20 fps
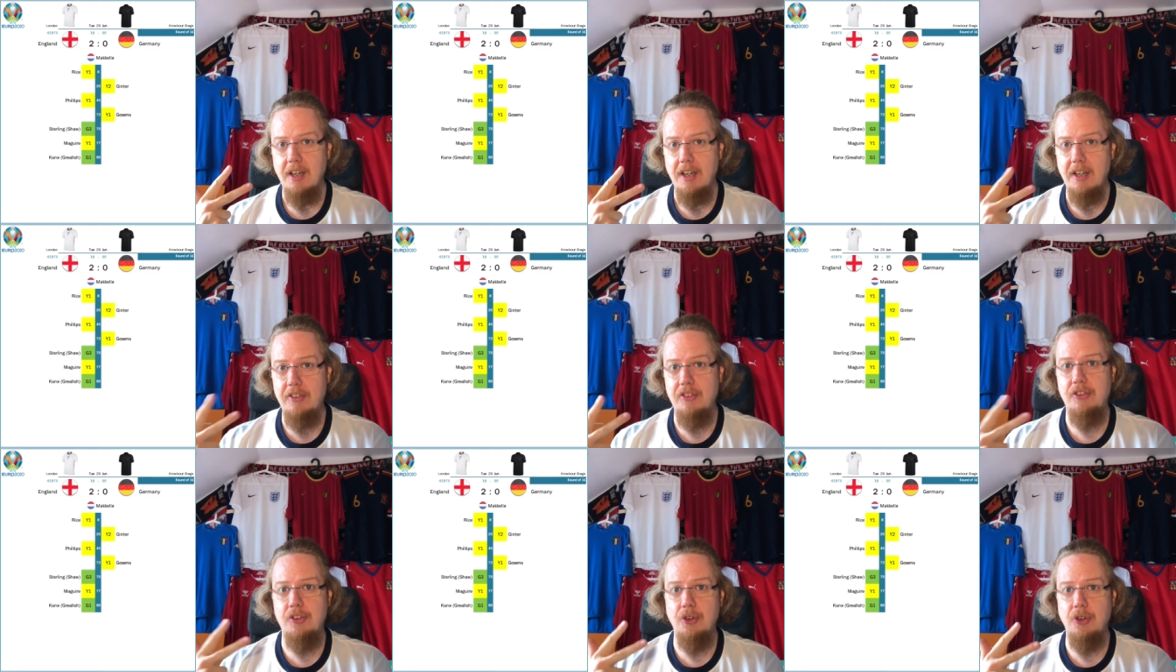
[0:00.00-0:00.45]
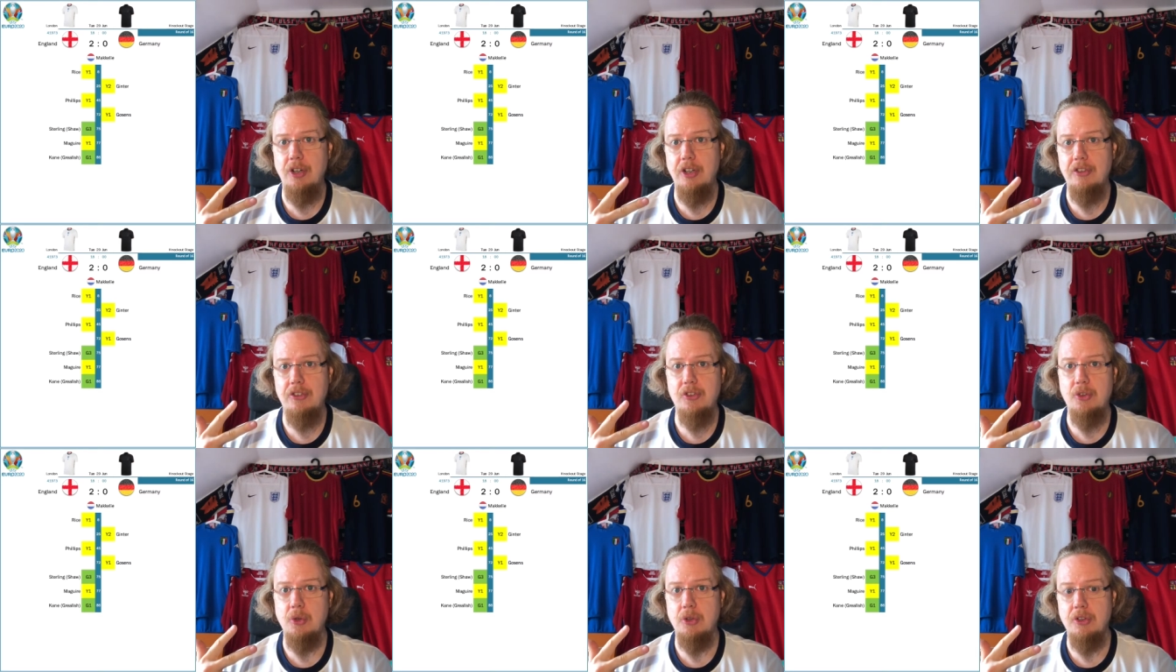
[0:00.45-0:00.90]
and
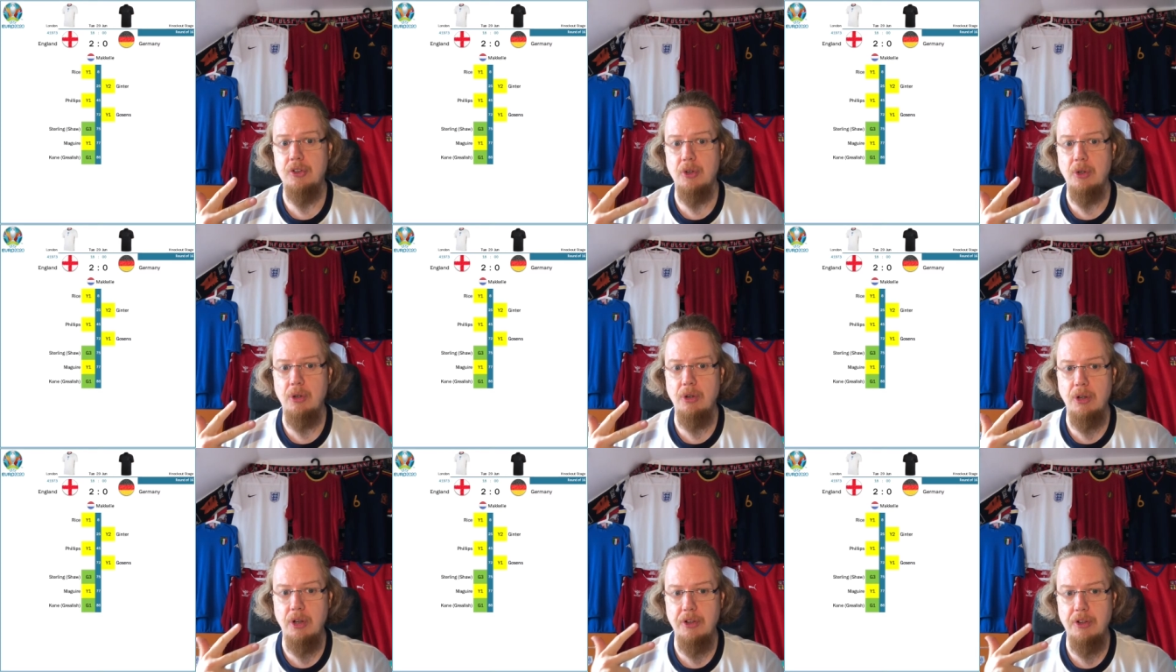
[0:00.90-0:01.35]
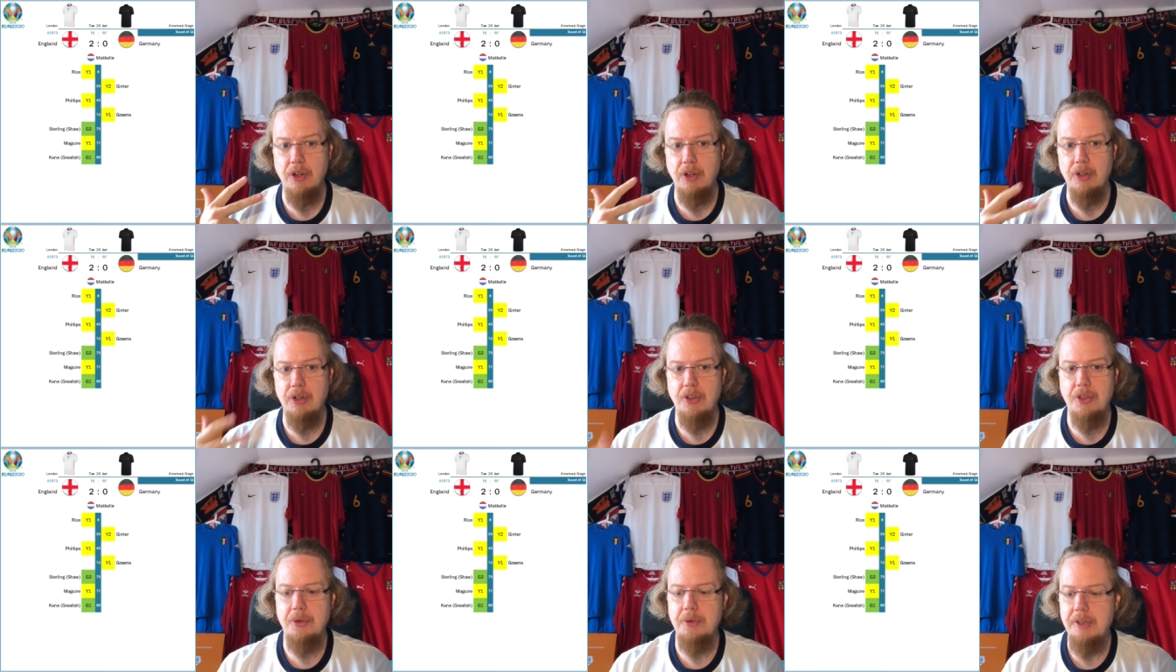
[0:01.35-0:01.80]
Sterling scored all,
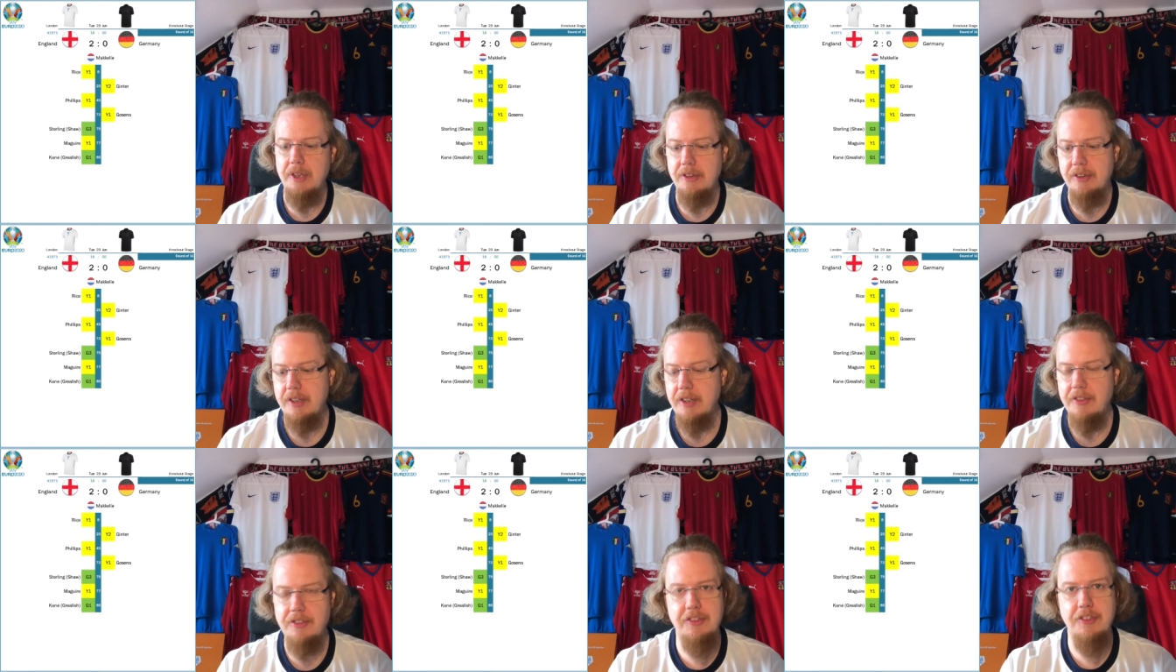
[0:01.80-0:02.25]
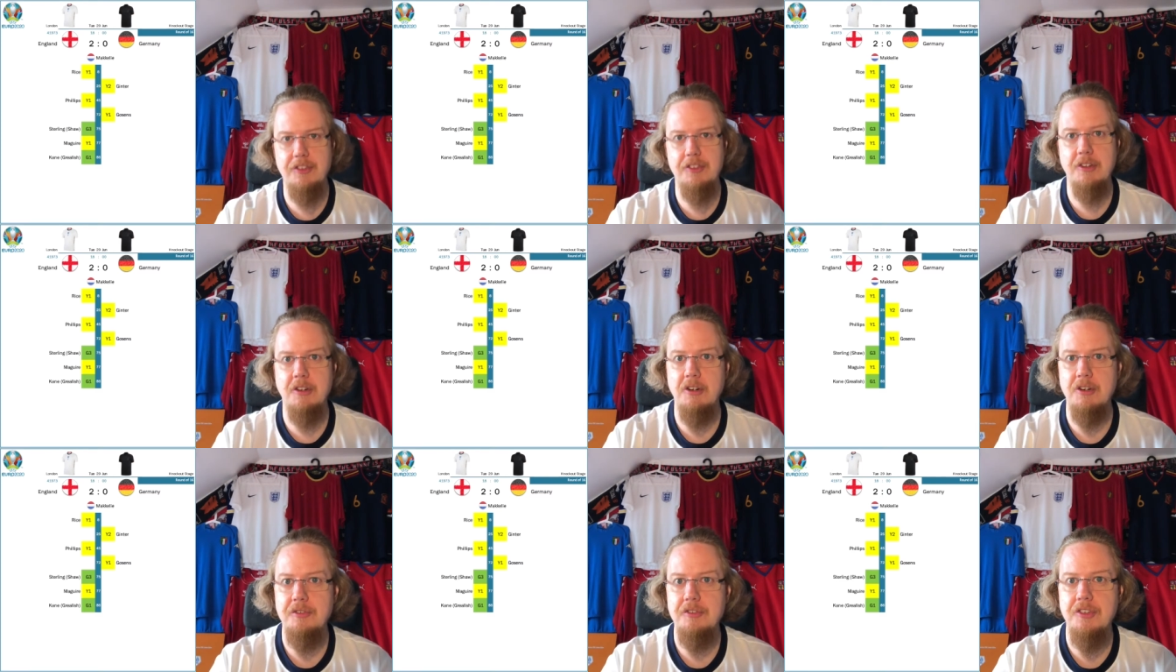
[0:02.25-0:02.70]
all three, and he's the
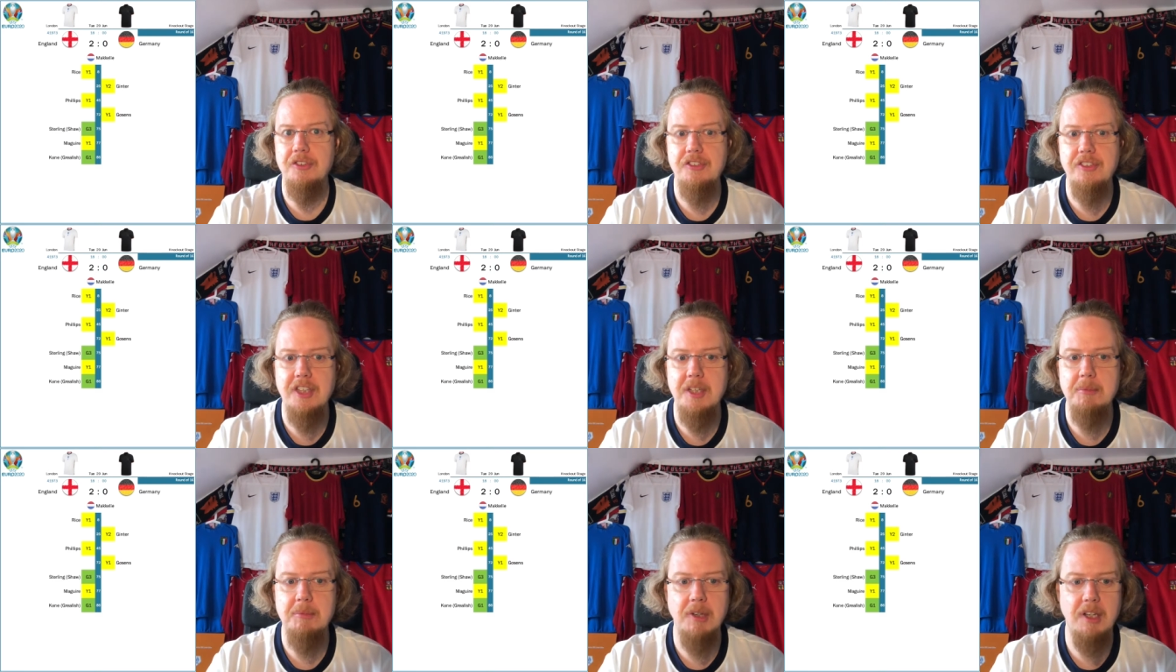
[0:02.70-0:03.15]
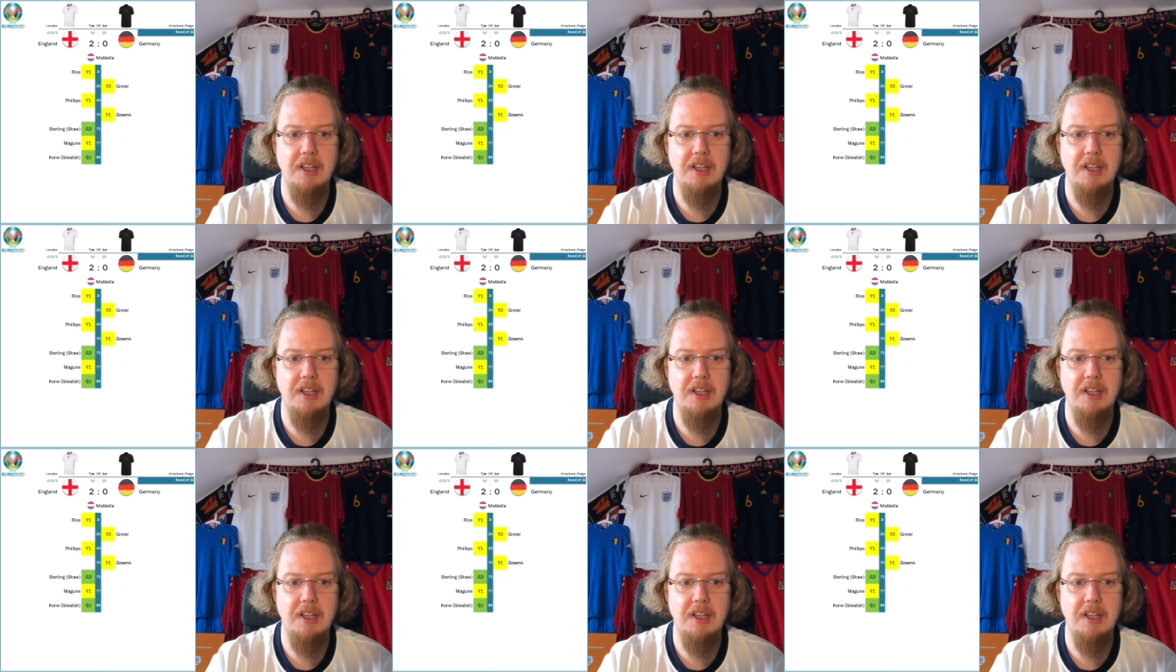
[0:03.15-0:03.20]
star of this team.